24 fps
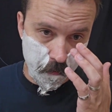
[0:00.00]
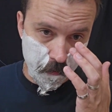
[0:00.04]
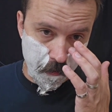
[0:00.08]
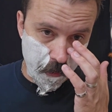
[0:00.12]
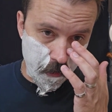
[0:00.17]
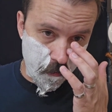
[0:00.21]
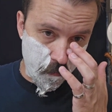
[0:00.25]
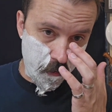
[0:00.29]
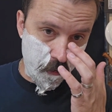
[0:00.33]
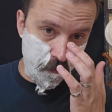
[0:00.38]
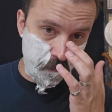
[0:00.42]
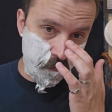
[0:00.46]

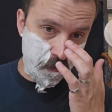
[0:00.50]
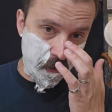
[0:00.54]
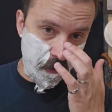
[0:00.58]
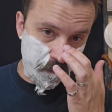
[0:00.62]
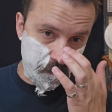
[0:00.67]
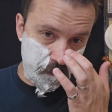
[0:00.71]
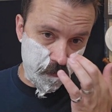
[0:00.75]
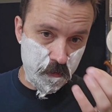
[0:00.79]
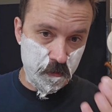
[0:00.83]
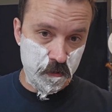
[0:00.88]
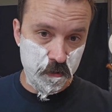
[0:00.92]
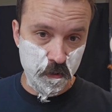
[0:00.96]
however,
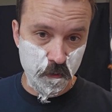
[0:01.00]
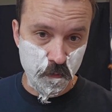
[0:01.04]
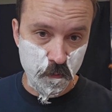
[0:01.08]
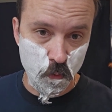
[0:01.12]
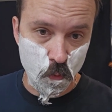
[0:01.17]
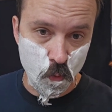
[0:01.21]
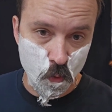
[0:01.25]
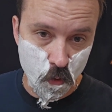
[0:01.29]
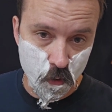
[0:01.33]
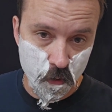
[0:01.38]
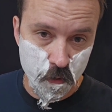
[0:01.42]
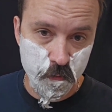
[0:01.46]
after the Civil
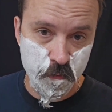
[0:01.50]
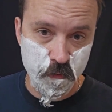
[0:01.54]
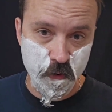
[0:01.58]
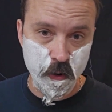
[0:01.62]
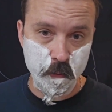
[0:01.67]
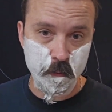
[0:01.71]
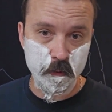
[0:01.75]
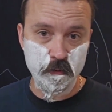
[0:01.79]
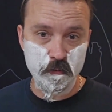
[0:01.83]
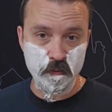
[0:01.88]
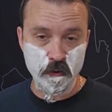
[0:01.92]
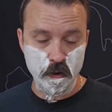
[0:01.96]
War, the
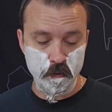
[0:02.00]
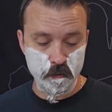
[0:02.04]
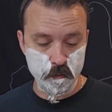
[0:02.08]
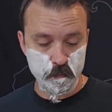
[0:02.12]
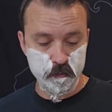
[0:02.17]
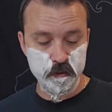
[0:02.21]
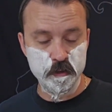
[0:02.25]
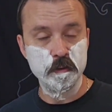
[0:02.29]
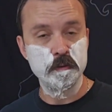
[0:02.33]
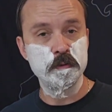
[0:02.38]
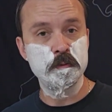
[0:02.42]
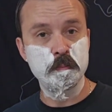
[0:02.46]
family found
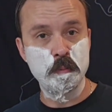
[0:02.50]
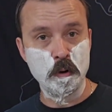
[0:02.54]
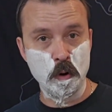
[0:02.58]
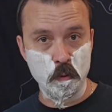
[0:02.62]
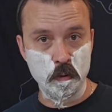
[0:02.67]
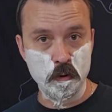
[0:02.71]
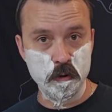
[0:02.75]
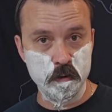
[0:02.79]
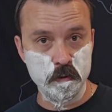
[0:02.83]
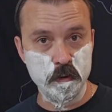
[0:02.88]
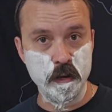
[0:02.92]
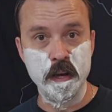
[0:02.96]
themselves
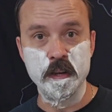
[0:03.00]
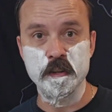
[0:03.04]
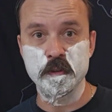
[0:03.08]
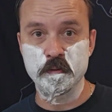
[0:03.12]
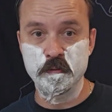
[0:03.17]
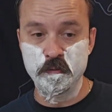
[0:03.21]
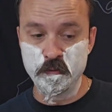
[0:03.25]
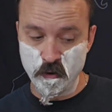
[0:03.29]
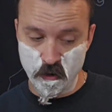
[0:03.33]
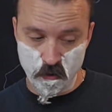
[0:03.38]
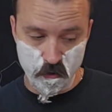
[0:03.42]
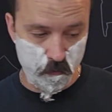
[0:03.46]
broke, as
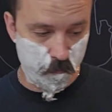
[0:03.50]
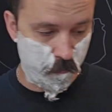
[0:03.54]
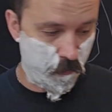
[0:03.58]
very